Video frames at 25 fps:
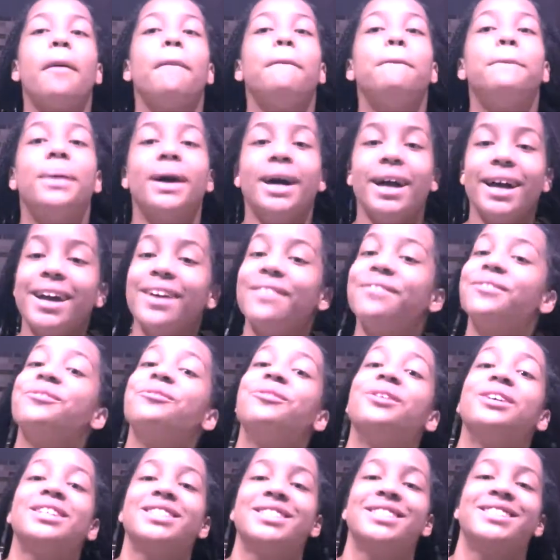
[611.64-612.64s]
but if you
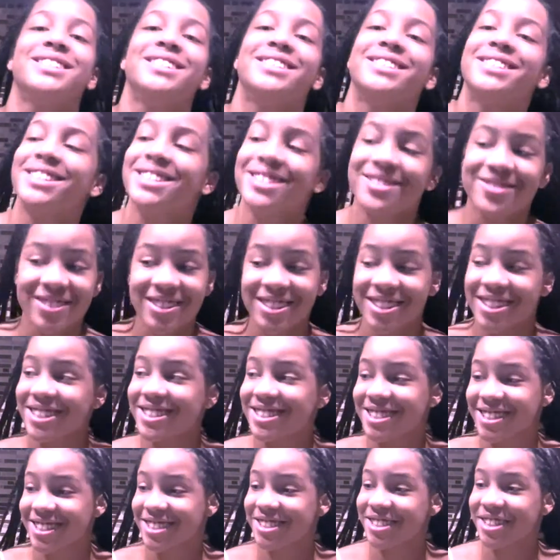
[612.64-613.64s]
want to see this video this
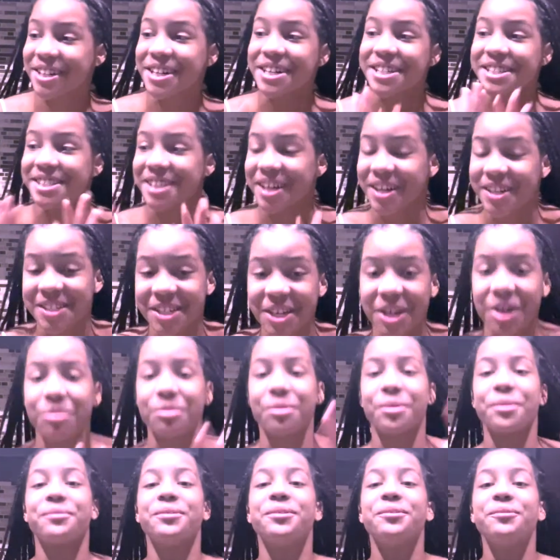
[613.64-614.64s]
intro is so terrible
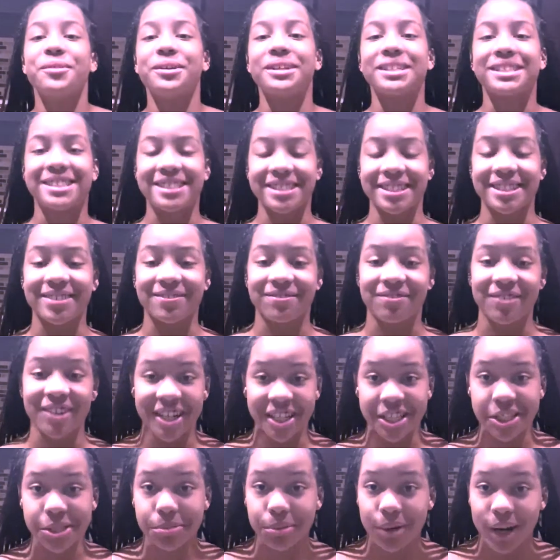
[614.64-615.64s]
if you want to see the
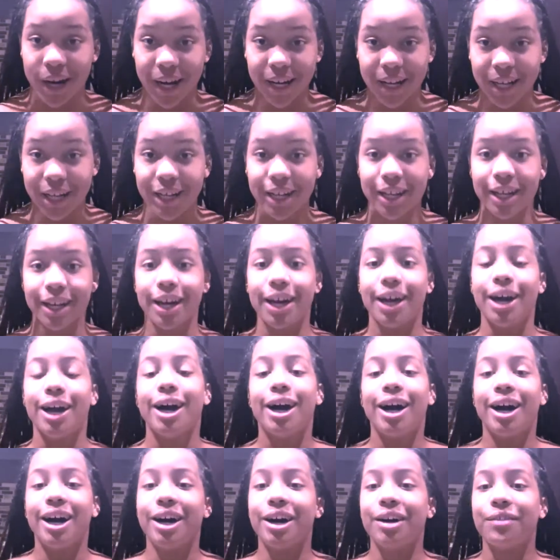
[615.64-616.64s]
finished product
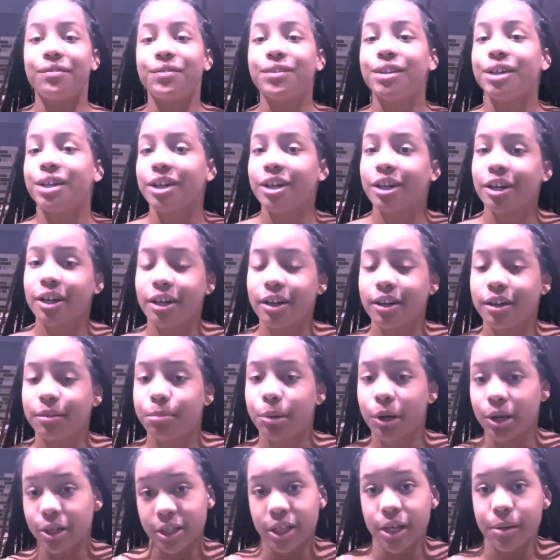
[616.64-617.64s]
of the
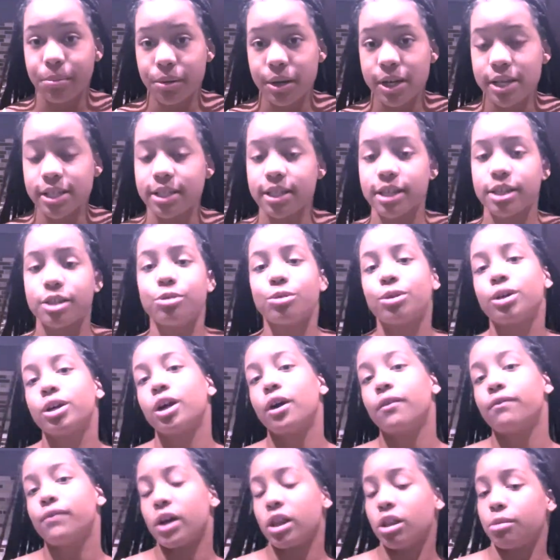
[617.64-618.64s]
birthday present you could
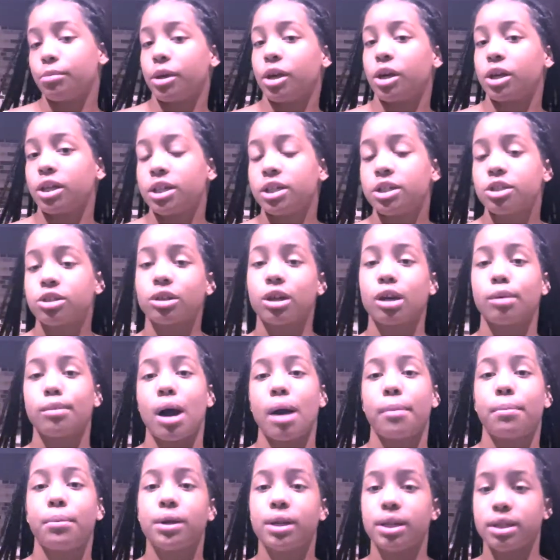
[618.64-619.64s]
go follow me on instagram
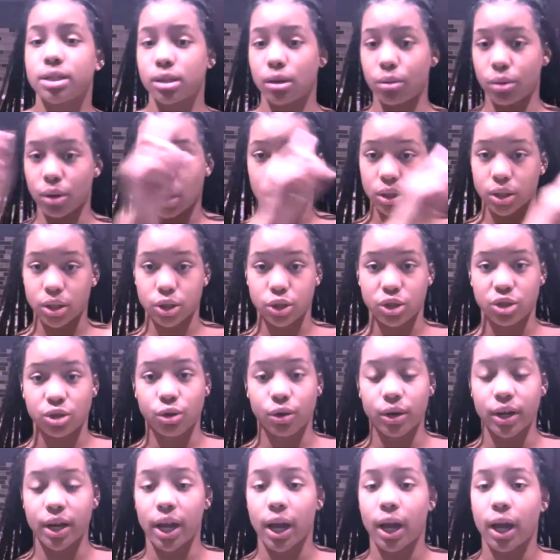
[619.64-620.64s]
i'll put it somewhere on the
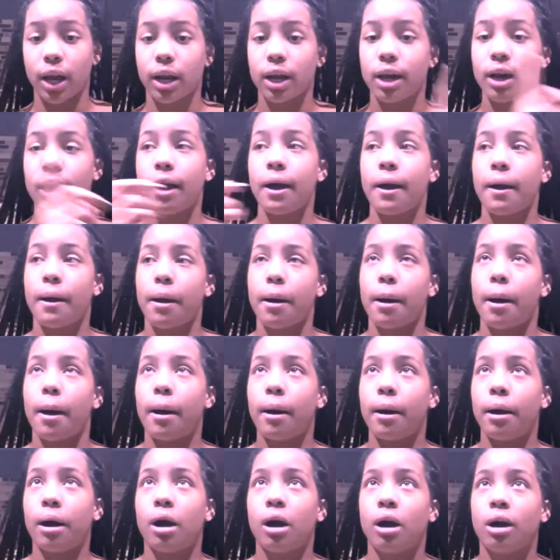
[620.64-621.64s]
screen
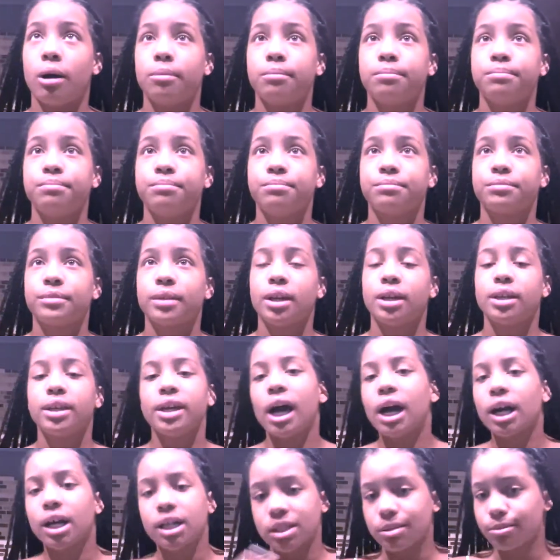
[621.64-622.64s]
um
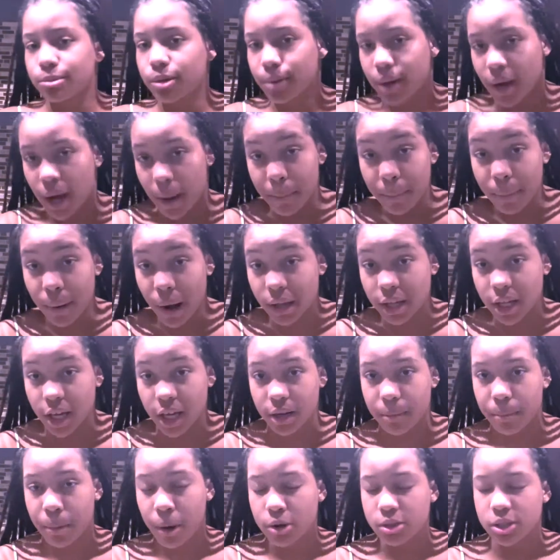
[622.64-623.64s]
yeah because I'm, I'm probably gonna
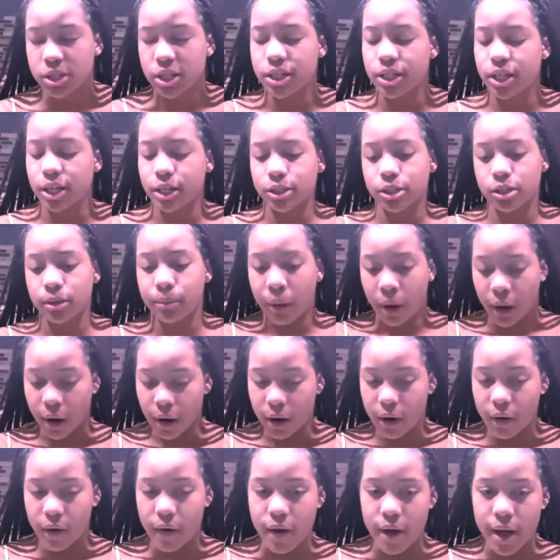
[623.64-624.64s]
post it there
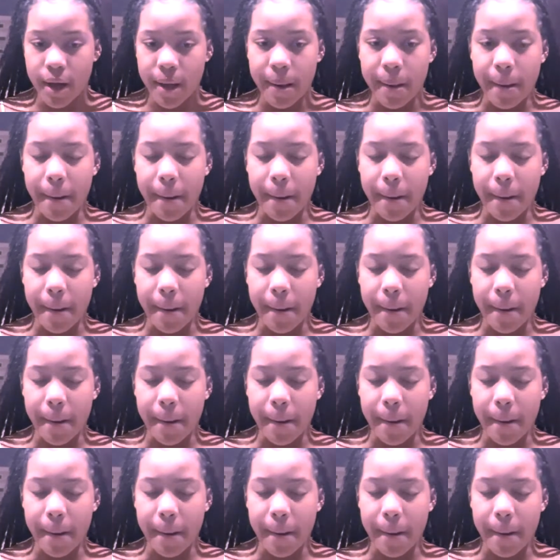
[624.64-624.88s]
tomorrow